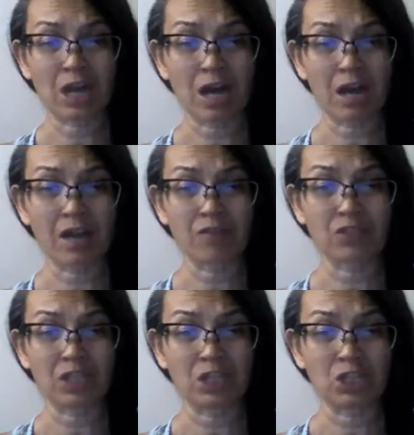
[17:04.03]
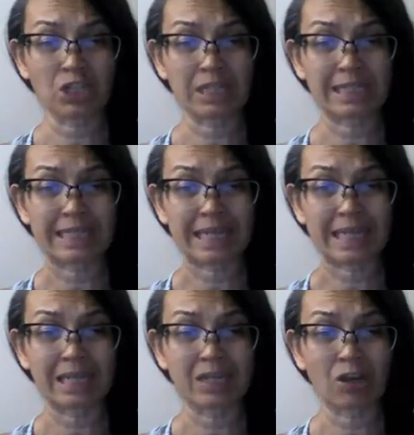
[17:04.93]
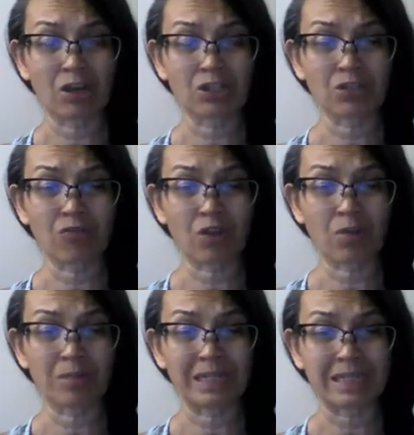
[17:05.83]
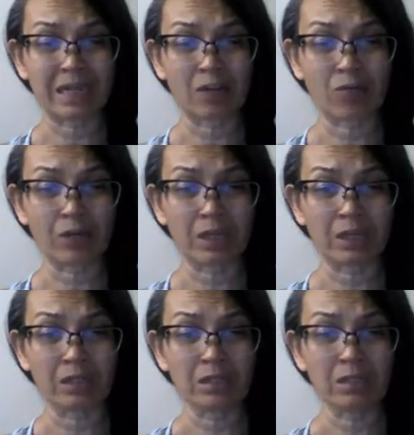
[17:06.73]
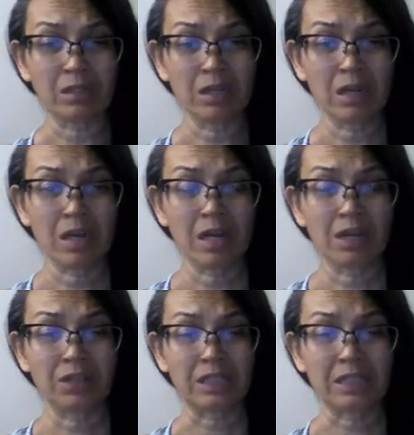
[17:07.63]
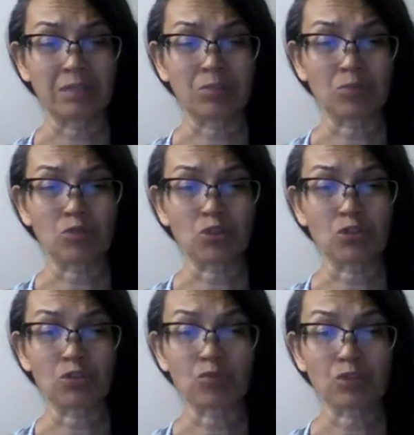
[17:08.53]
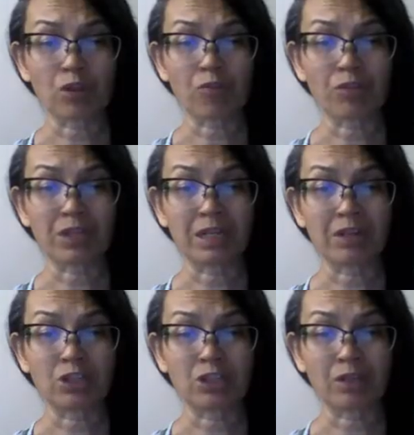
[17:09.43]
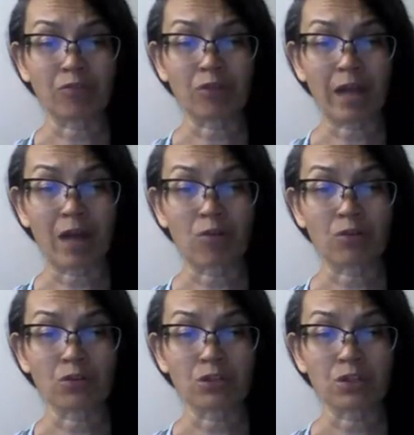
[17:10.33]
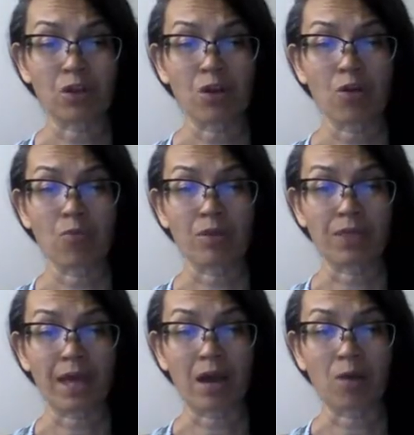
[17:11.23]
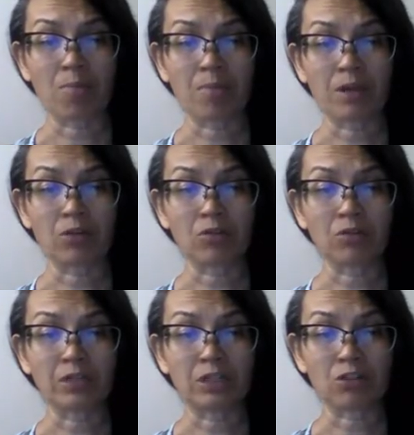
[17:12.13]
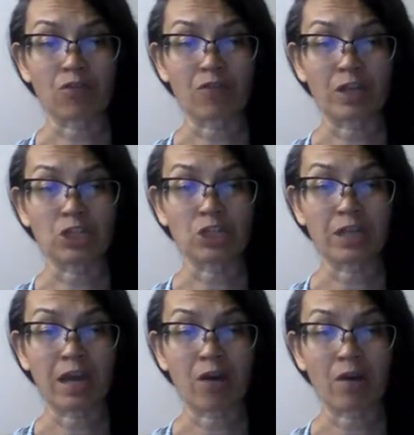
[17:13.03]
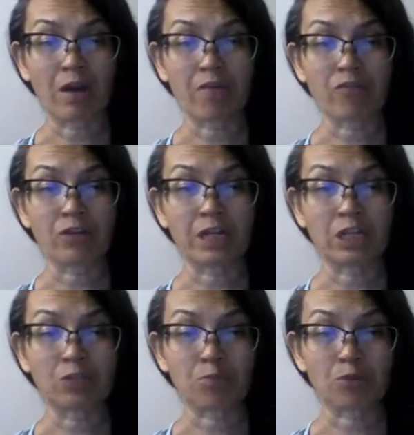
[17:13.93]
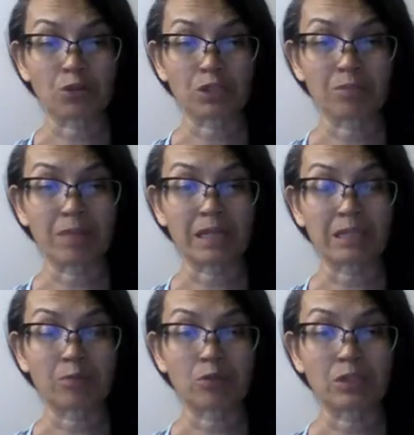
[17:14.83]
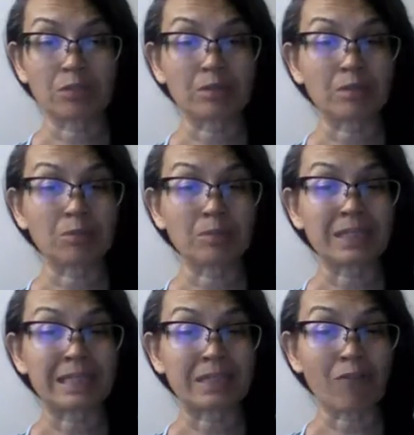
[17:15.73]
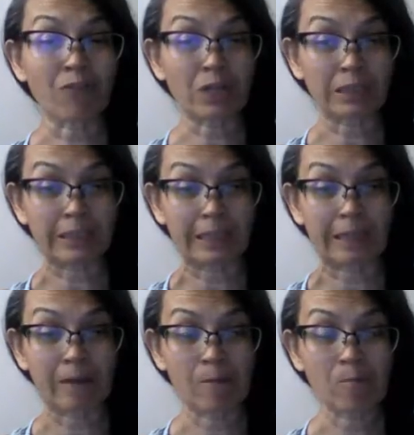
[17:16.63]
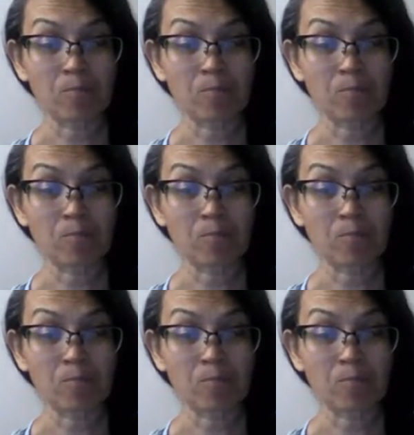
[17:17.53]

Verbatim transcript: hives, itchy skin, nausea, vomiting, diarrhea. These symptoms usually resolve within several hours without medical intervention. However, each person may experience symptoms differently.